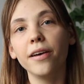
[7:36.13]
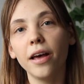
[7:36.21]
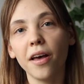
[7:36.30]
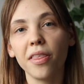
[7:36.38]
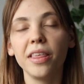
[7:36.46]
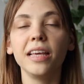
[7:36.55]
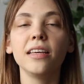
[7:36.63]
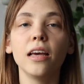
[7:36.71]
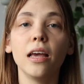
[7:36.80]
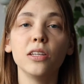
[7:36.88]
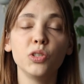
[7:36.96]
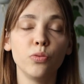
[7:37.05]
I think
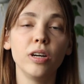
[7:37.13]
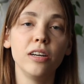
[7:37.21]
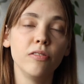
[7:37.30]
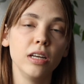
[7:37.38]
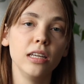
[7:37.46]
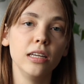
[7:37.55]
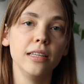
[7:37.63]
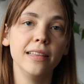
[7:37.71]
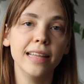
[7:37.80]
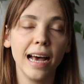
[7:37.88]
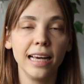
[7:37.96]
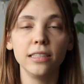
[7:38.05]
it's really
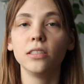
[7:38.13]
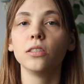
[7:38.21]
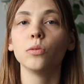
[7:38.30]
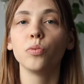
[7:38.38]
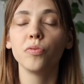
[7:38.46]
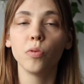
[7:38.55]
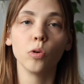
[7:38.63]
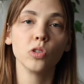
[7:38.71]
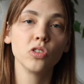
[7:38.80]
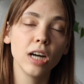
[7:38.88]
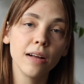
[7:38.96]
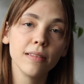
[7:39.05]
nice for
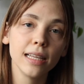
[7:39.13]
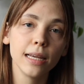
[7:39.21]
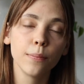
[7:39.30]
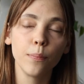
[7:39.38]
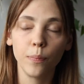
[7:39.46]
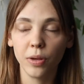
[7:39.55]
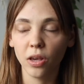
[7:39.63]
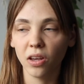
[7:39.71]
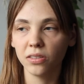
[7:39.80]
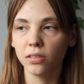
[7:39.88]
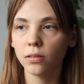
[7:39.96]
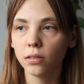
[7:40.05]
traveling
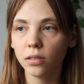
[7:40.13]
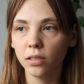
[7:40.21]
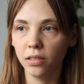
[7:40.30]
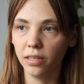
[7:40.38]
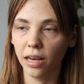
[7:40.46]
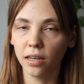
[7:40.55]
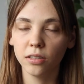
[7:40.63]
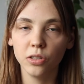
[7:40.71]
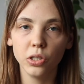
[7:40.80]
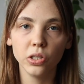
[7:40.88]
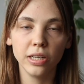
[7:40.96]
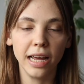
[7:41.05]
because yeah,
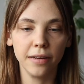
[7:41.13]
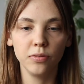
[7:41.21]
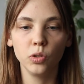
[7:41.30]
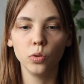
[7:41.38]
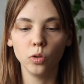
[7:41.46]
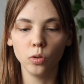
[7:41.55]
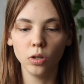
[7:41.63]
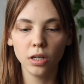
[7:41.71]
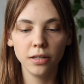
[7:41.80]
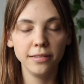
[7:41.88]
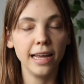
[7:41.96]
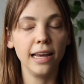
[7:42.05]
you don't have to
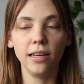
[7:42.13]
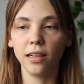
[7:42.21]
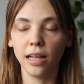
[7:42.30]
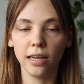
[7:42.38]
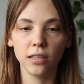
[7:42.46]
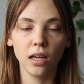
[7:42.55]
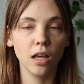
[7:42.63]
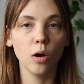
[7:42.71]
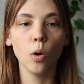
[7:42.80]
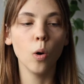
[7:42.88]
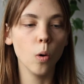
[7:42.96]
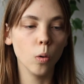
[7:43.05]
take like a
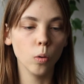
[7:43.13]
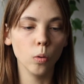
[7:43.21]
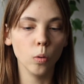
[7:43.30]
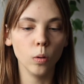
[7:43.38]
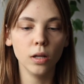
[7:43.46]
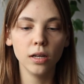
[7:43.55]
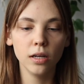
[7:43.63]
whole